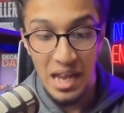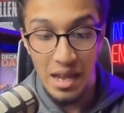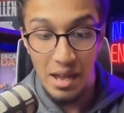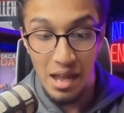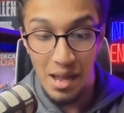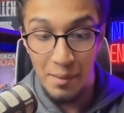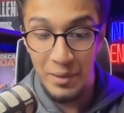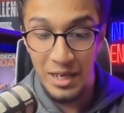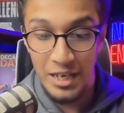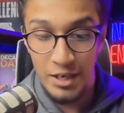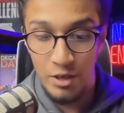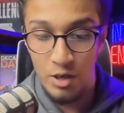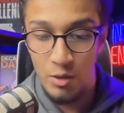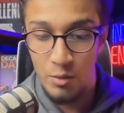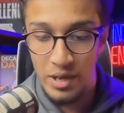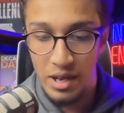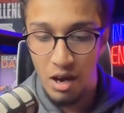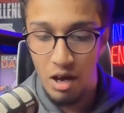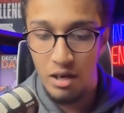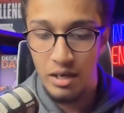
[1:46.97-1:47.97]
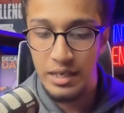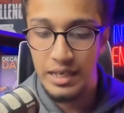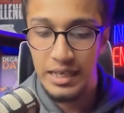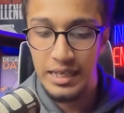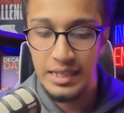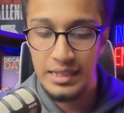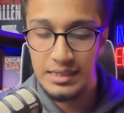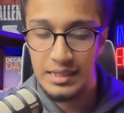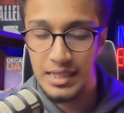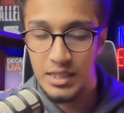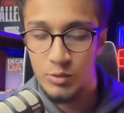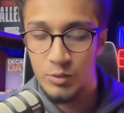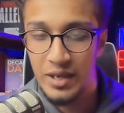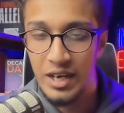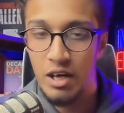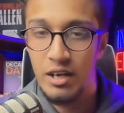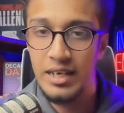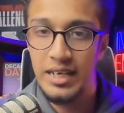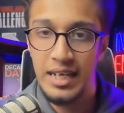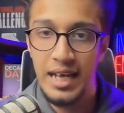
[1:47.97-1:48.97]
I mean, you know, we already discussed, we
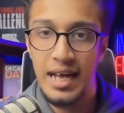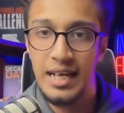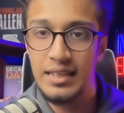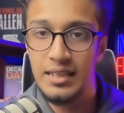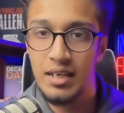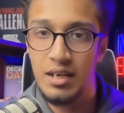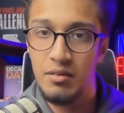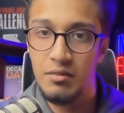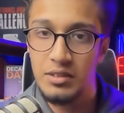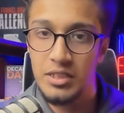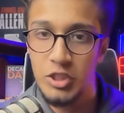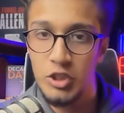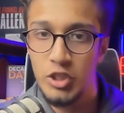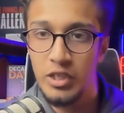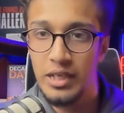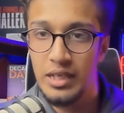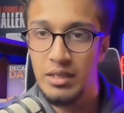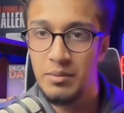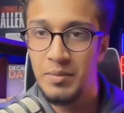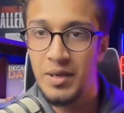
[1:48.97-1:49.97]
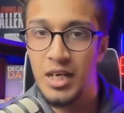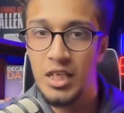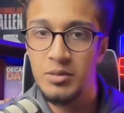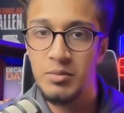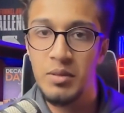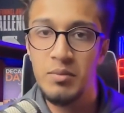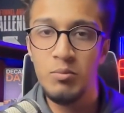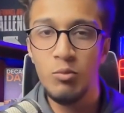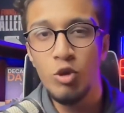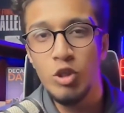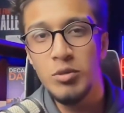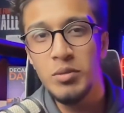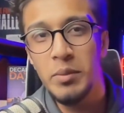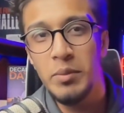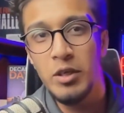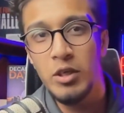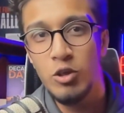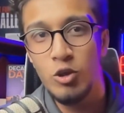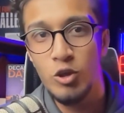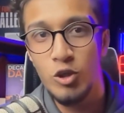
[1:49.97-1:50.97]
already had the conversation in the past, but most
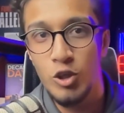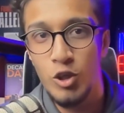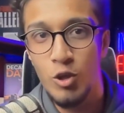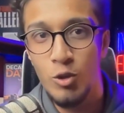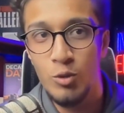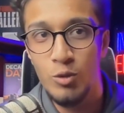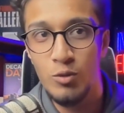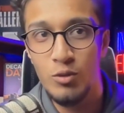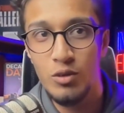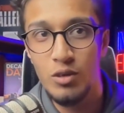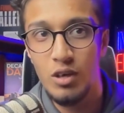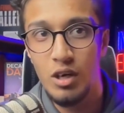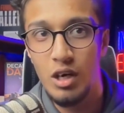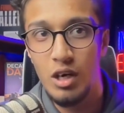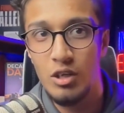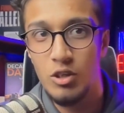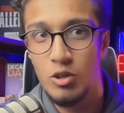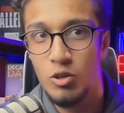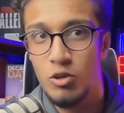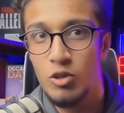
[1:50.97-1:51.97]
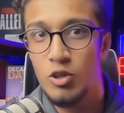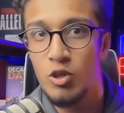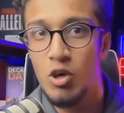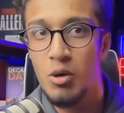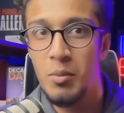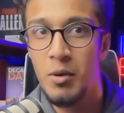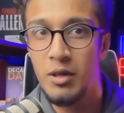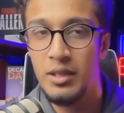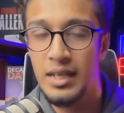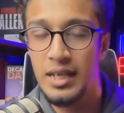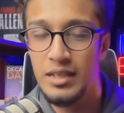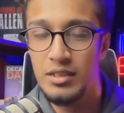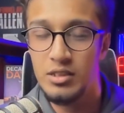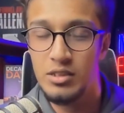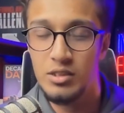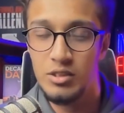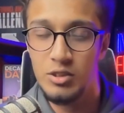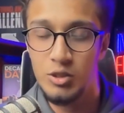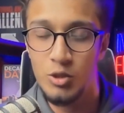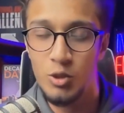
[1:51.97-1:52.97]
people don't know uh, don't know about that
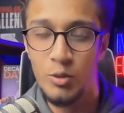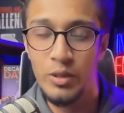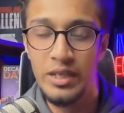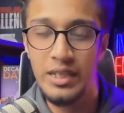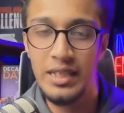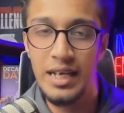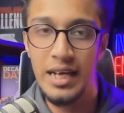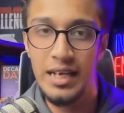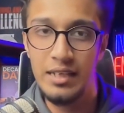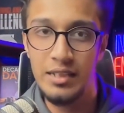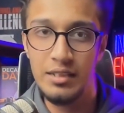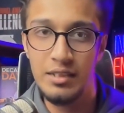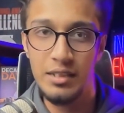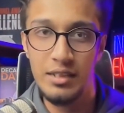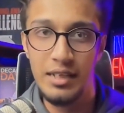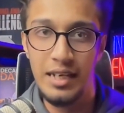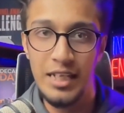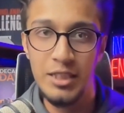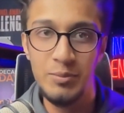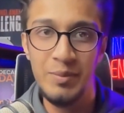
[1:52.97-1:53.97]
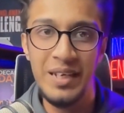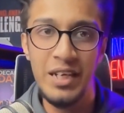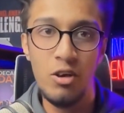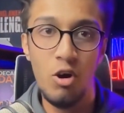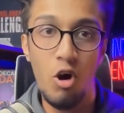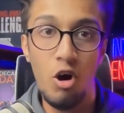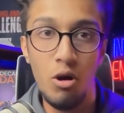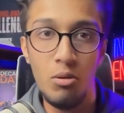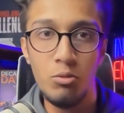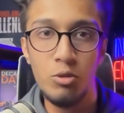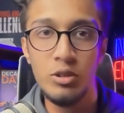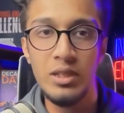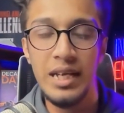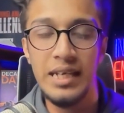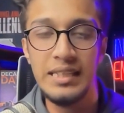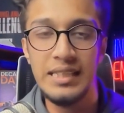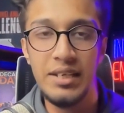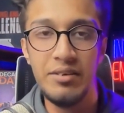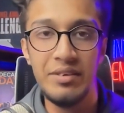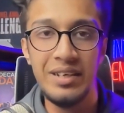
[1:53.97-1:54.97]
story that it's been almost
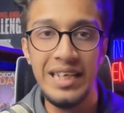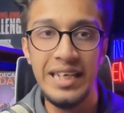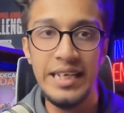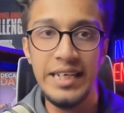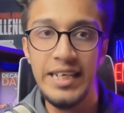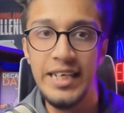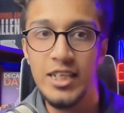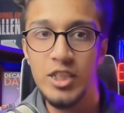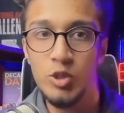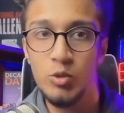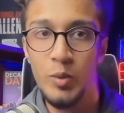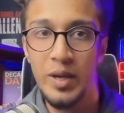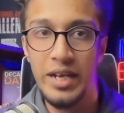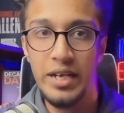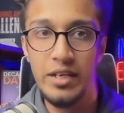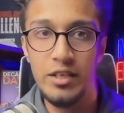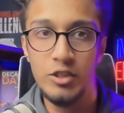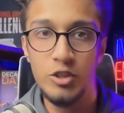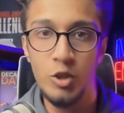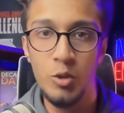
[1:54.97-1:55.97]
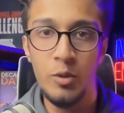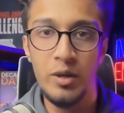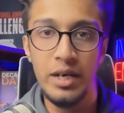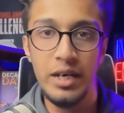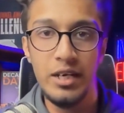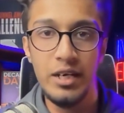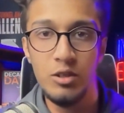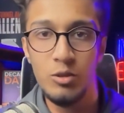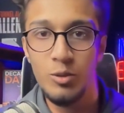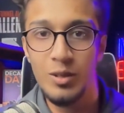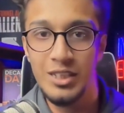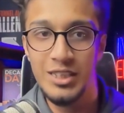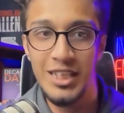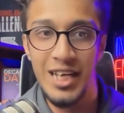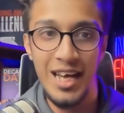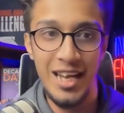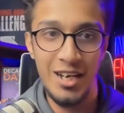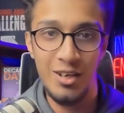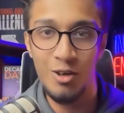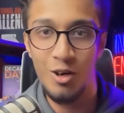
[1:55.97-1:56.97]
like 17 years when you were into a
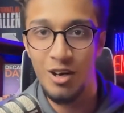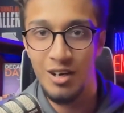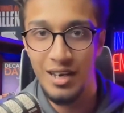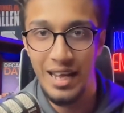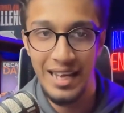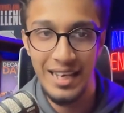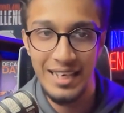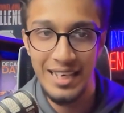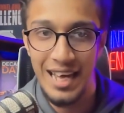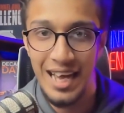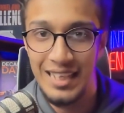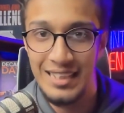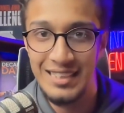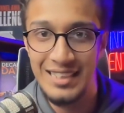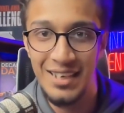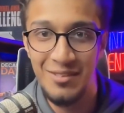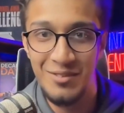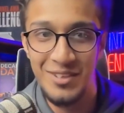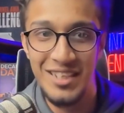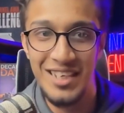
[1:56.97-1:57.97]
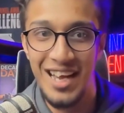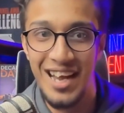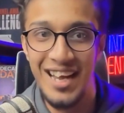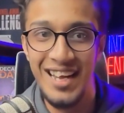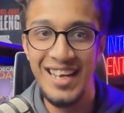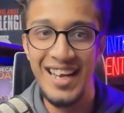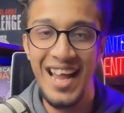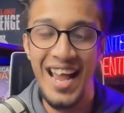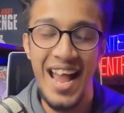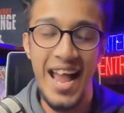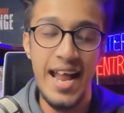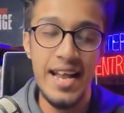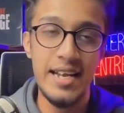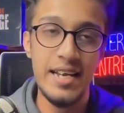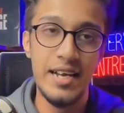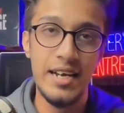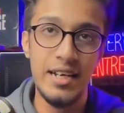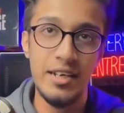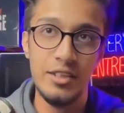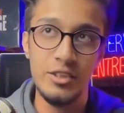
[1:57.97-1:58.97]
channel called like 979 and
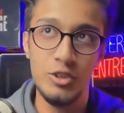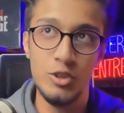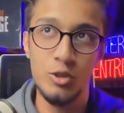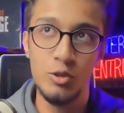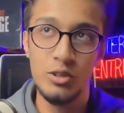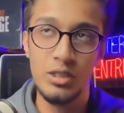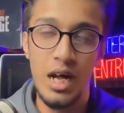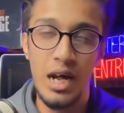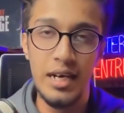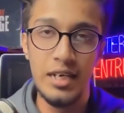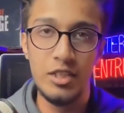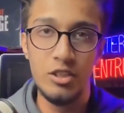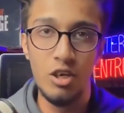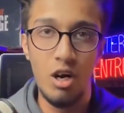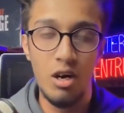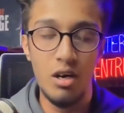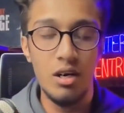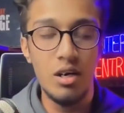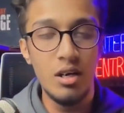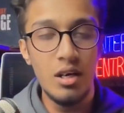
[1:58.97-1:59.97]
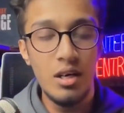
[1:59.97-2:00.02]
uh, you started your